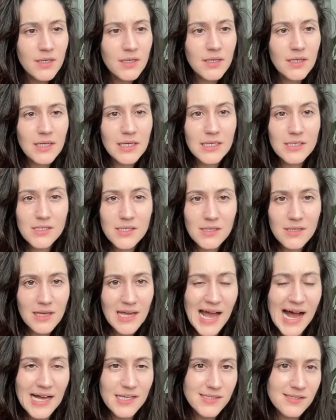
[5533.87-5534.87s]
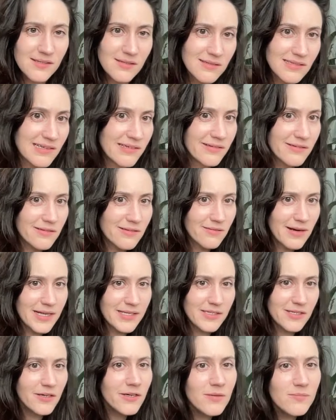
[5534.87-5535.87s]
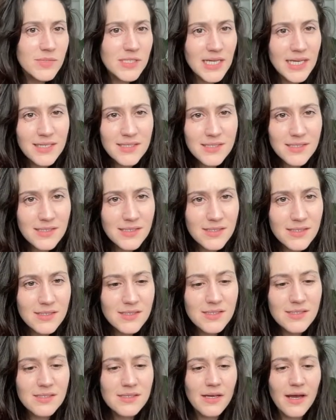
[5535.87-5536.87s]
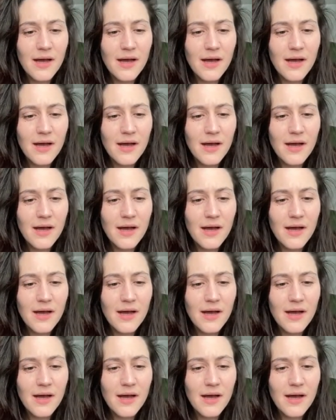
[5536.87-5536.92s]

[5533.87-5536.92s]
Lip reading: into the castle under the right circumstances?